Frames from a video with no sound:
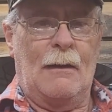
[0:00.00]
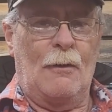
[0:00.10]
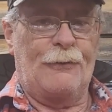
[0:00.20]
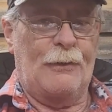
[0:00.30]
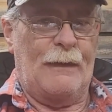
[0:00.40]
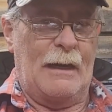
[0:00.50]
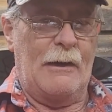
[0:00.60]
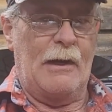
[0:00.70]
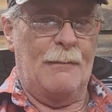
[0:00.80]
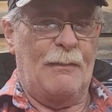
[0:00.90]
also the
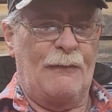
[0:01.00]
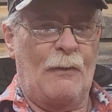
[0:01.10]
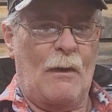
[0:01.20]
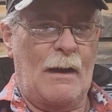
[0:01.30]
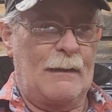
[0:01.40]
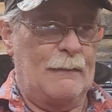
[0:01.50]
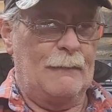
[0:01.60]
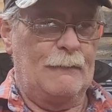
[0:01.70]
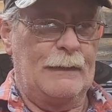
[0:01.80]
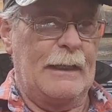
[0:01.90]
area before I
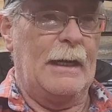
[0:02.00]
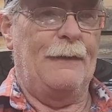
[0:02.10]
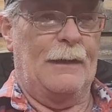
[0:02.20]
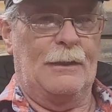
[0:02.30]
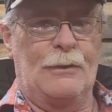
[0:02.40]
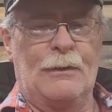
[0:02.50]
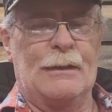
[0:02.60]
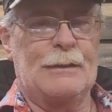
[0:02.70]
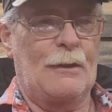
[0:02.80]
did anything to it.